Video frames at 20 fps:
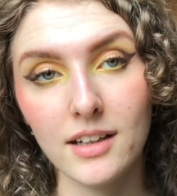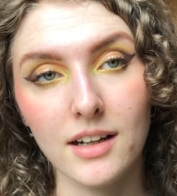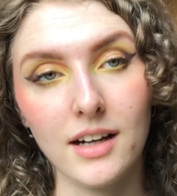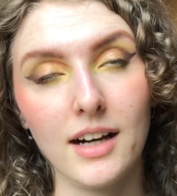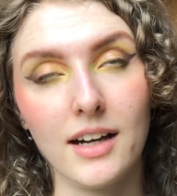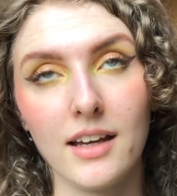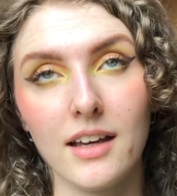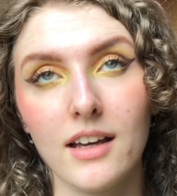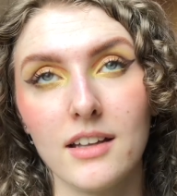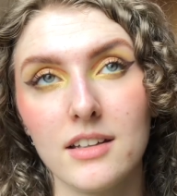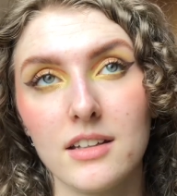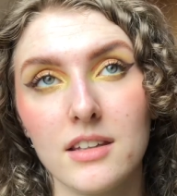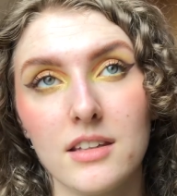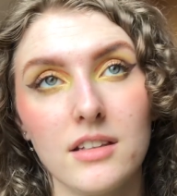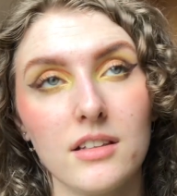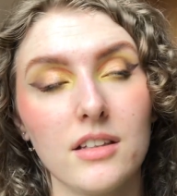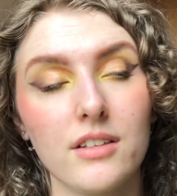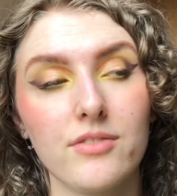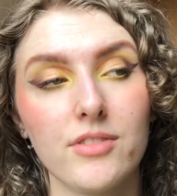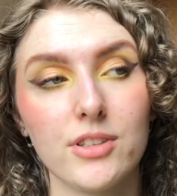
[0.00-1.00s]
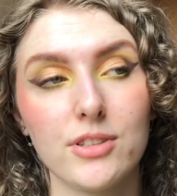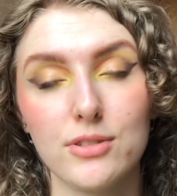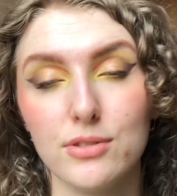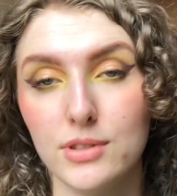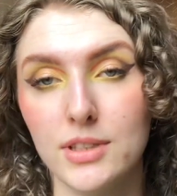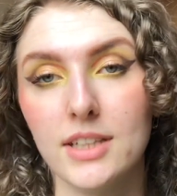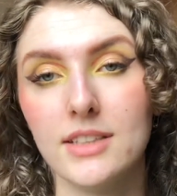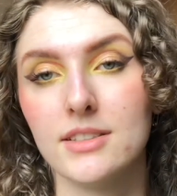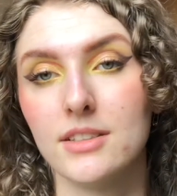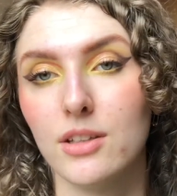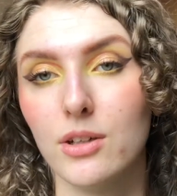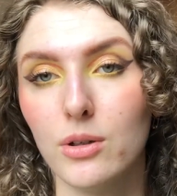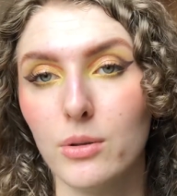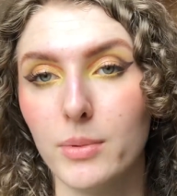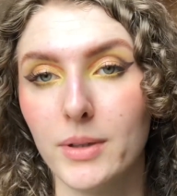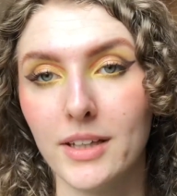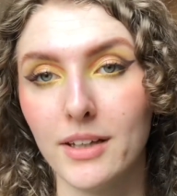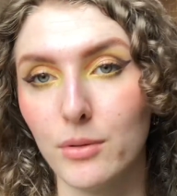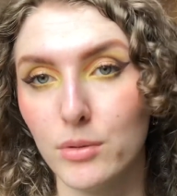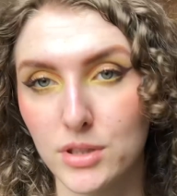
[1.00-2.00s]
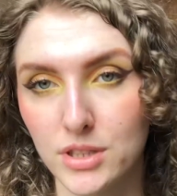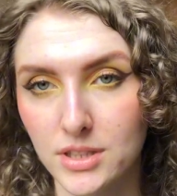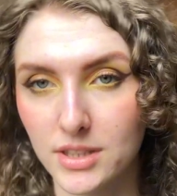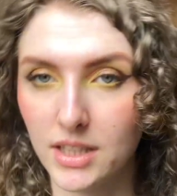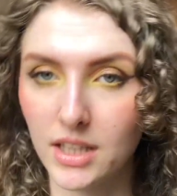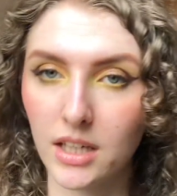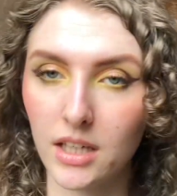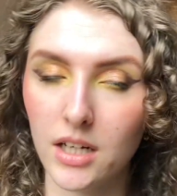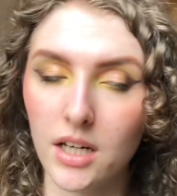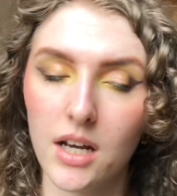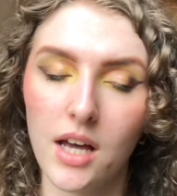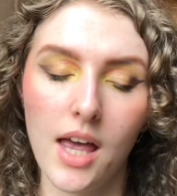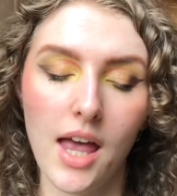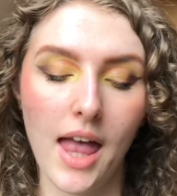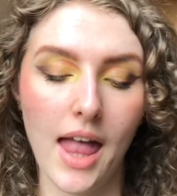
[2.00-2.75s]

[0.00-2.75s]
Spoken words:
I got it delivered 2 days ago, but I wasn't here.